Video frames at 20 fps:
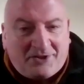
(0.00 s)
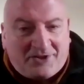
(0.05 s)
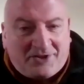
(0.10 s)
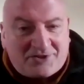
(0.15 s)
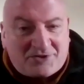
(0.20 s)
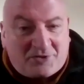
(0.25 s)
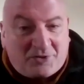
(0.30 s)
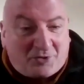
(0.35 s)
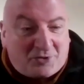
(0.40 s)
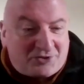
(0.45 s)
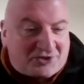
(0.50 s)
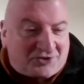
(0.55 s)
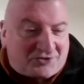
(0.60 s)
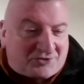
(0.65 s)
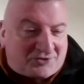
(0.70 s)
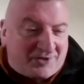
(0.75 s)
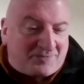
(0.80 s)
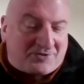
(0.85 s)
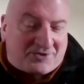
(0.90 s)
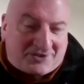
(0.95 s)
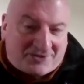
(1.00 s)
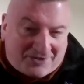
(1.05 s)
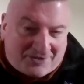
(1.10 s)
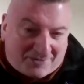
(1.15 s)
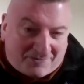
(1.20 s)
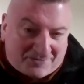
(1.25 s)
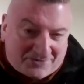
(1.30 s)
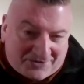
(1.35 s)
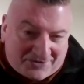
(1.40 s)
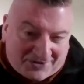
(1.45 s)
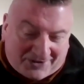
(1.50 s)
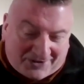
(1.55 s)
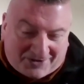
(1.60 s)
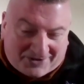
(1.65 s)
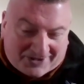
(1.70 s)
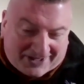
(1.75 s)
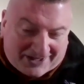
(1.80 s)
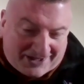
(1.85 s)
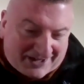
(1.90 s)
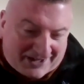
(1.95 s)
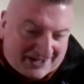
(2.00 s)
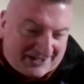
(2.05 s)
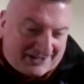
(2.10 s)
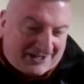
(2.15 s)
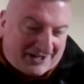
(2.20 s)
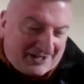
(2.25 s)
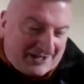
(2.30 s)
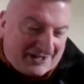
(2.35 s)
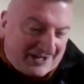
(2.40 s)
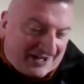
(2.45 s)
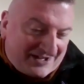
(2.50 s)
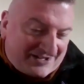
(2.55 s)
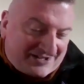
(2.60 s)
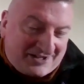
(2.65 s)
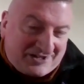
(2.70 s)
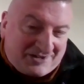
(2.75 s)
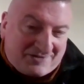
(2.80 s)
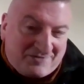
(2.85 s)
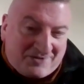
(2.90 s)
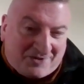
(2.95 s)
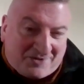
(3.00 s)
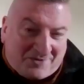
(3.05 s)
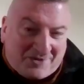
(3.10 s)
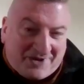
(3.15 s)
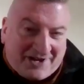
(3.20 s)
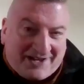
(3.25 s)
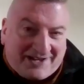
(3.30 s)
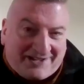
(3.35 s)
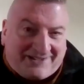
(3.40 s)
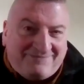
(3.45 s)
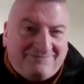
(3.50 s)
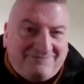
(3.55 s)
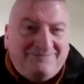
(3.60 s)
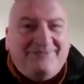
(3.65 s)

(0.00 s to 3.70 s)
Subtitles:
there's loads of scripts to come, so I'll send them your way.